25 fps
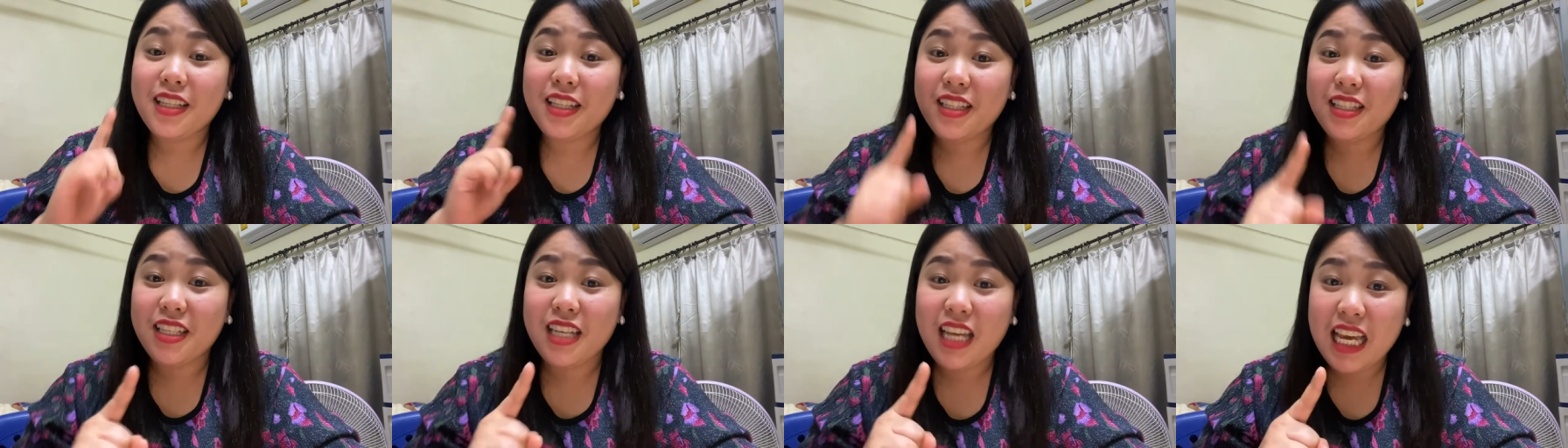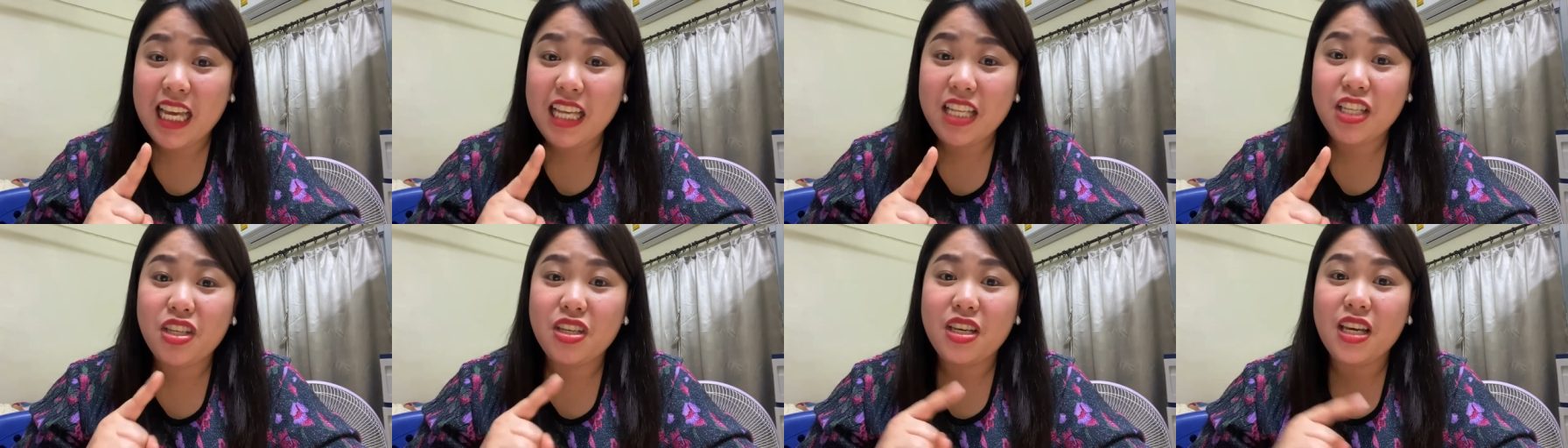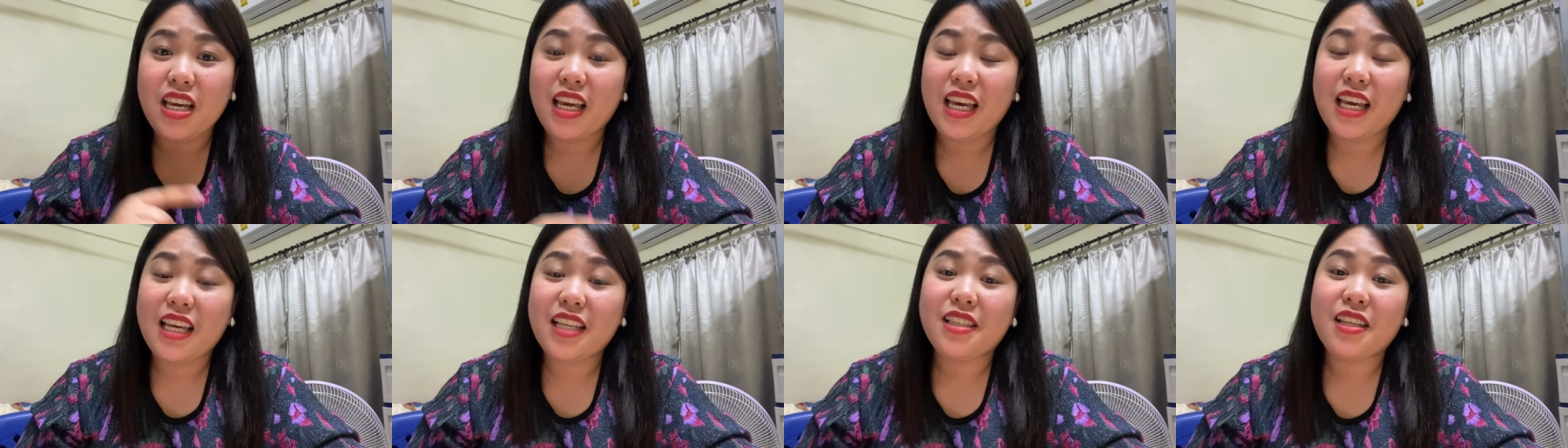
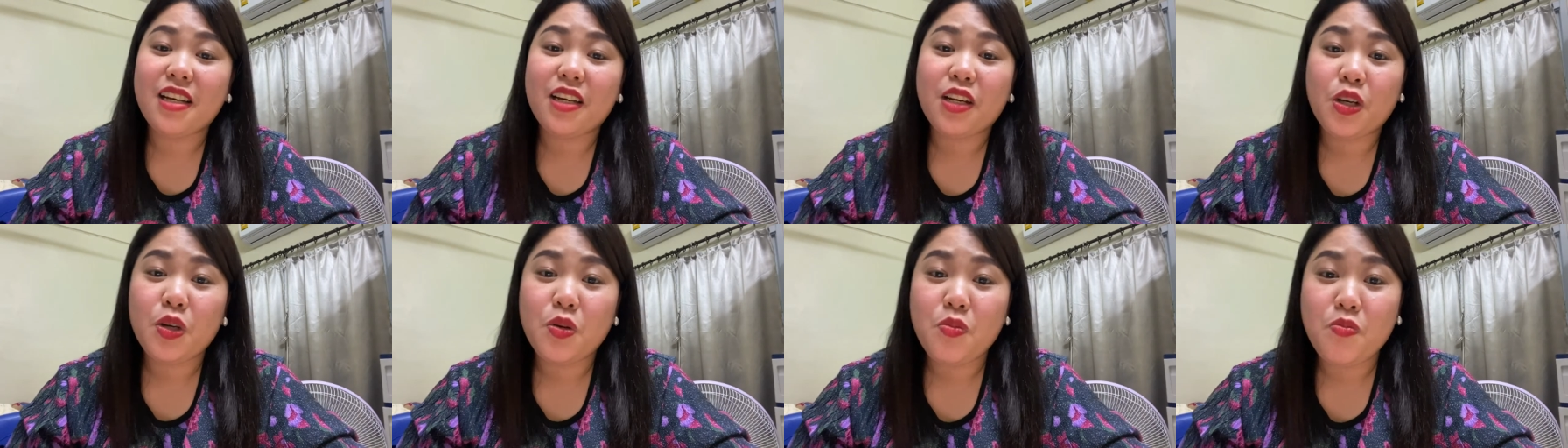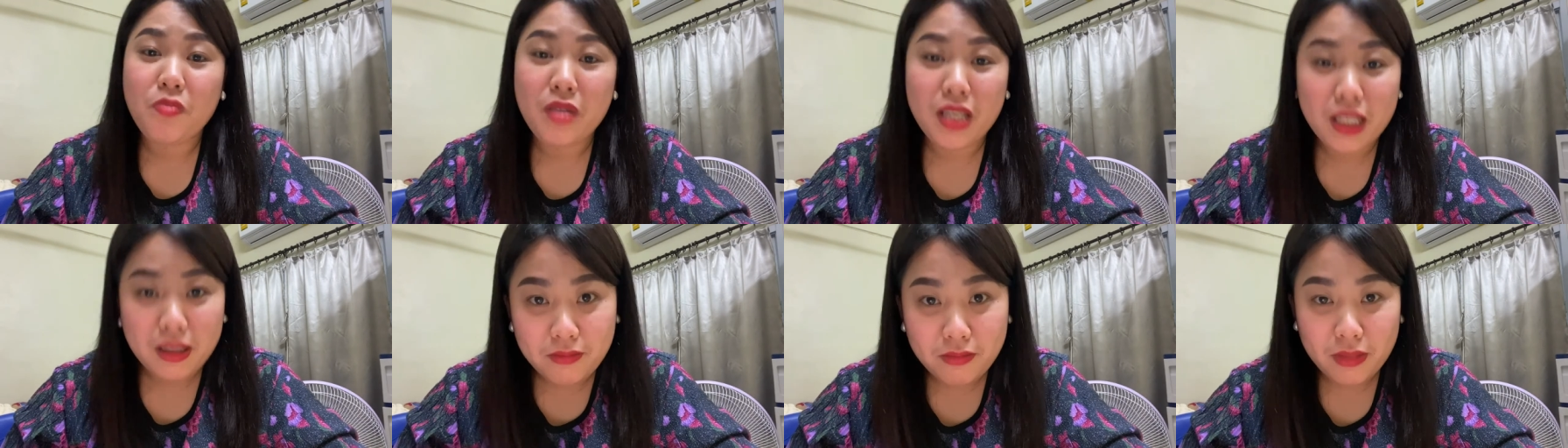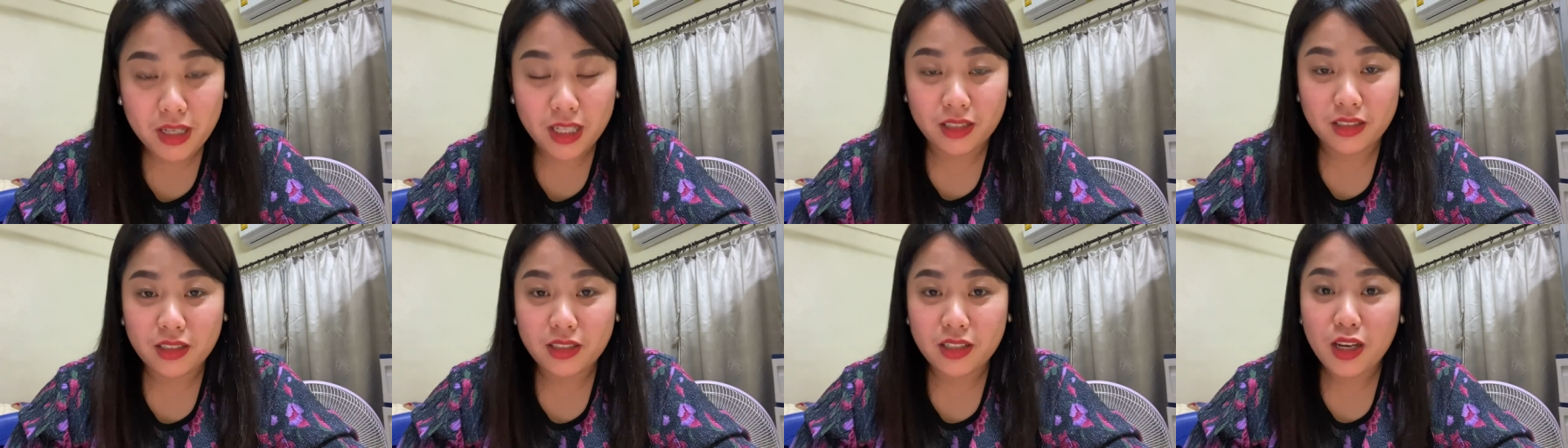Teaching is a
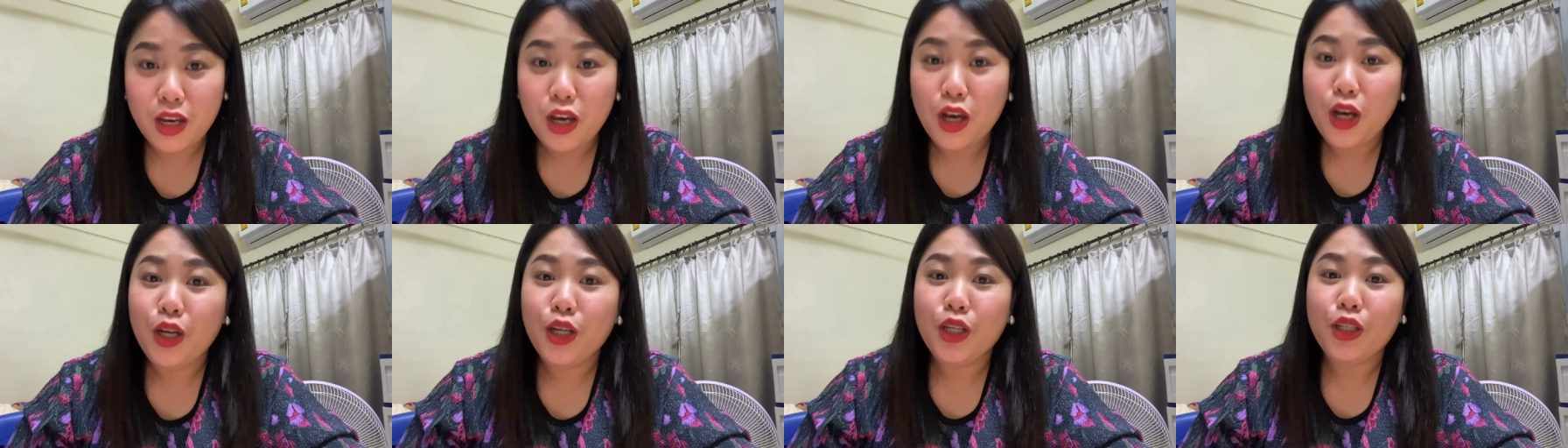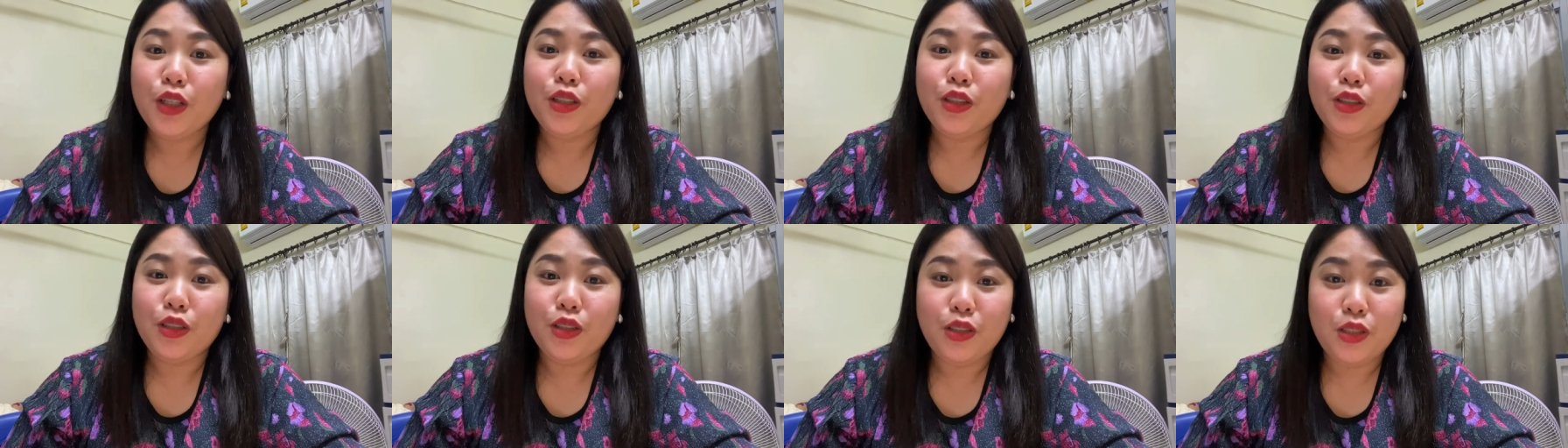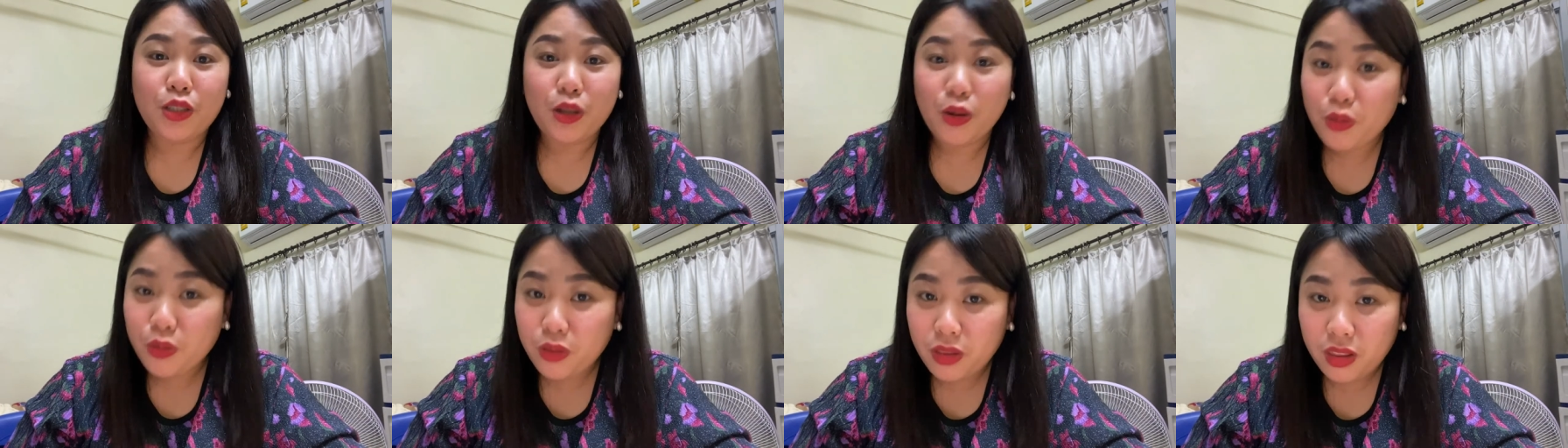commitment.
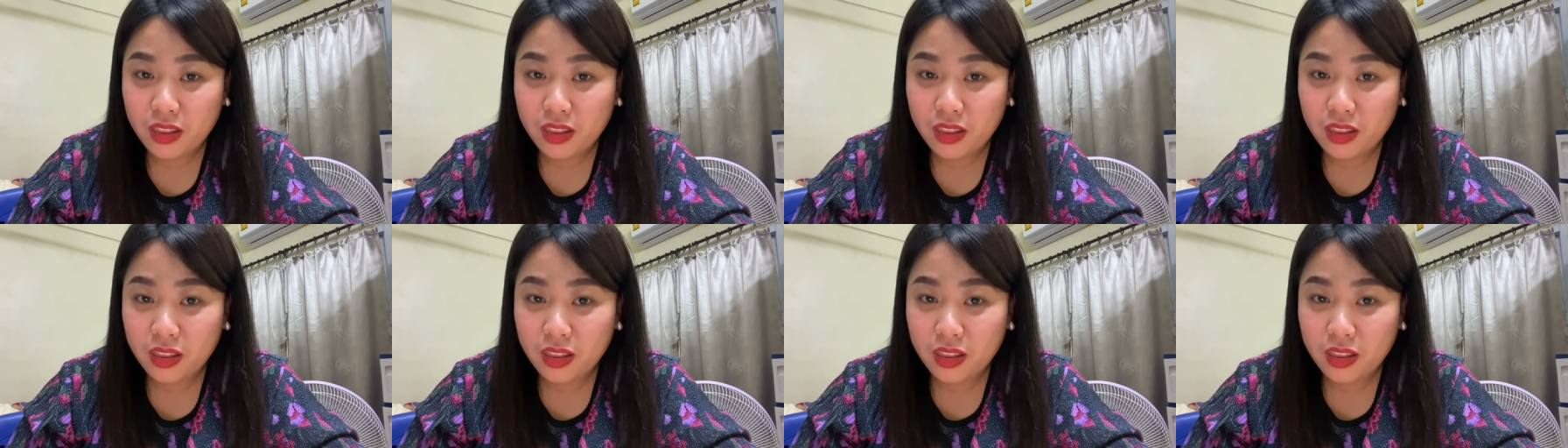Don't